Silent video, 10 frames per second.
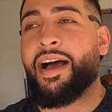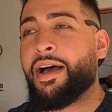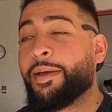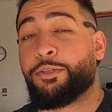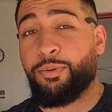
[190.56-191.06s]

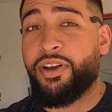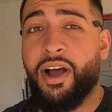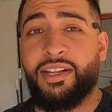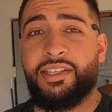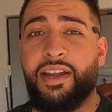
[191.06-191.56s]
it's pretty
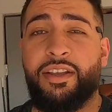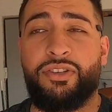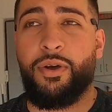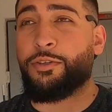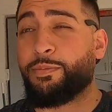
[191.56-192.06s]
hot today.
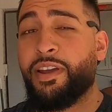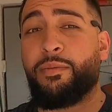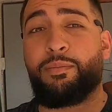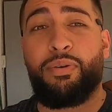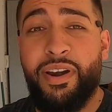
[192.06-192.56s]
So it's
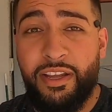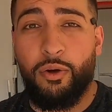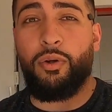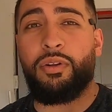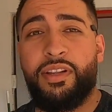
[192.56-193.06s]
been pretty
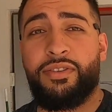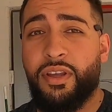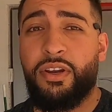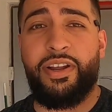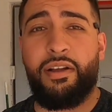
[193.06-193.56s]
cold in
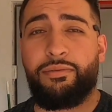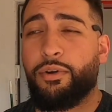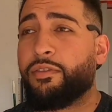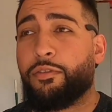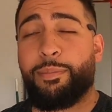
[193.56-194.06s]
Southern
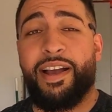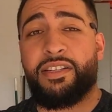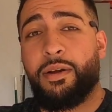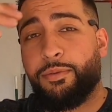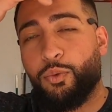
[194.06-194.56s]
California for the
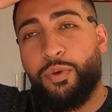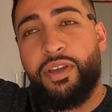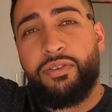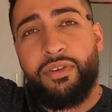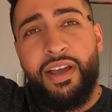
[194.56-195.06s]
past couple of
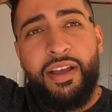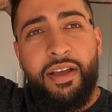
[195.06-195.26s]
weeks.